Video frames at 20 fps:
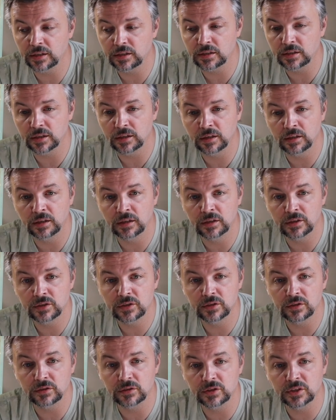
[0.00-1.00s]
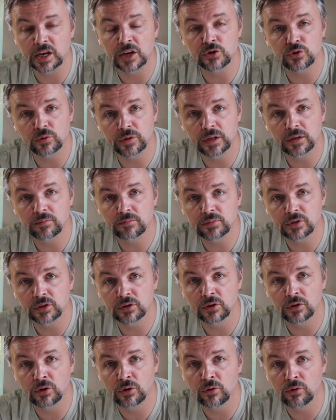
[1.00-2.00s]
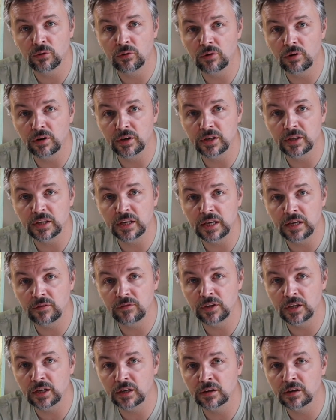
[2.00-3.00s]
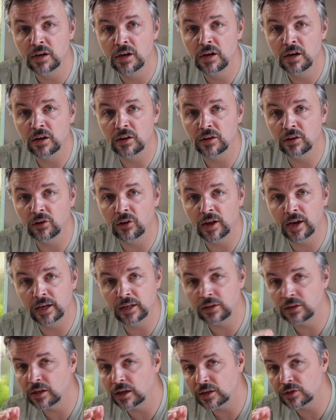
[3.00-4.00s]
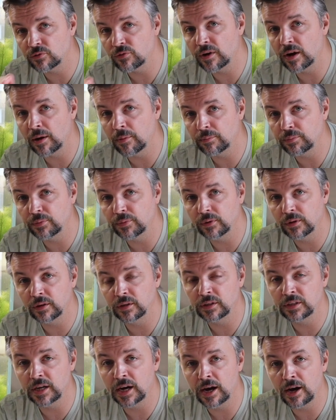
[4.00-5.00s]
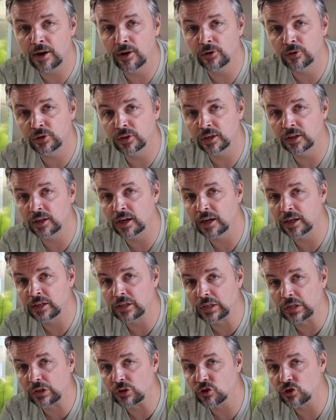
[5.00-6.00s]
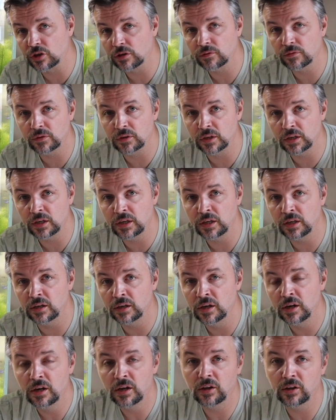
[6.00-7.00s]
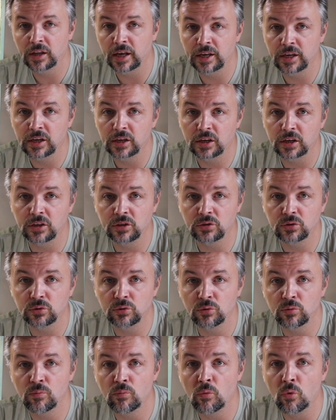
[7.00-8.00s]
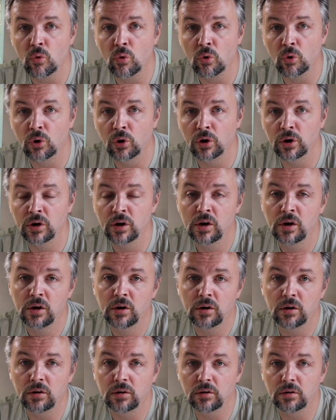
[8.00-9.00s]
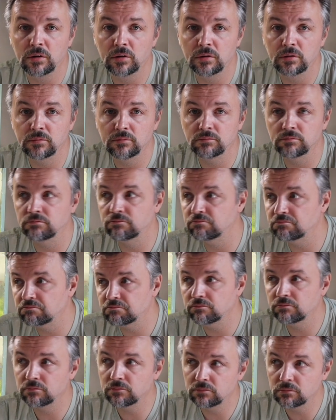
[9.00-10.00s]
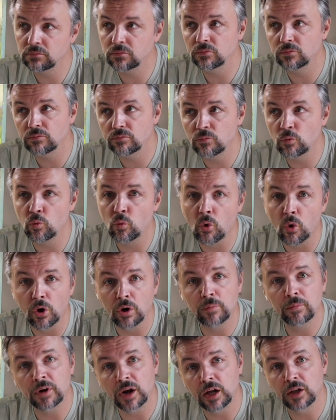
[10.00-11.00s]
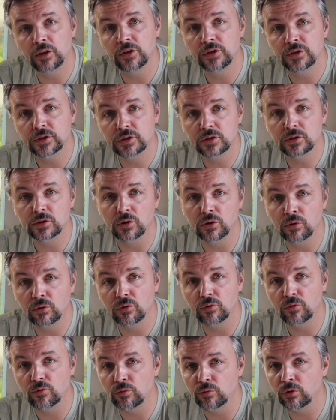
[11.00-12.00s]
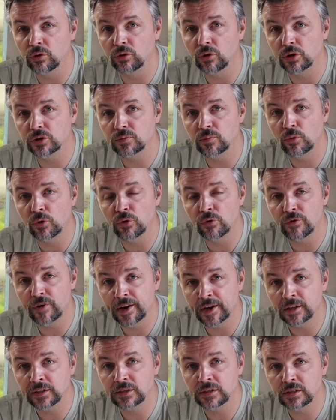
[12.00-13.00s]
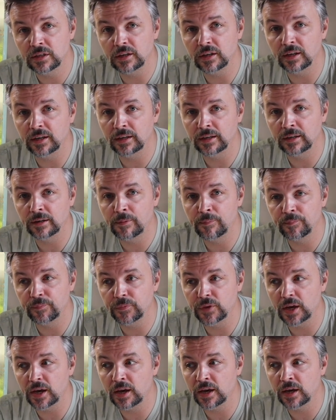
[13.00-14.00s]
scheduling. So in the evening the light does ramp down, and I shift the lighting into more warm colors, so lots more red, and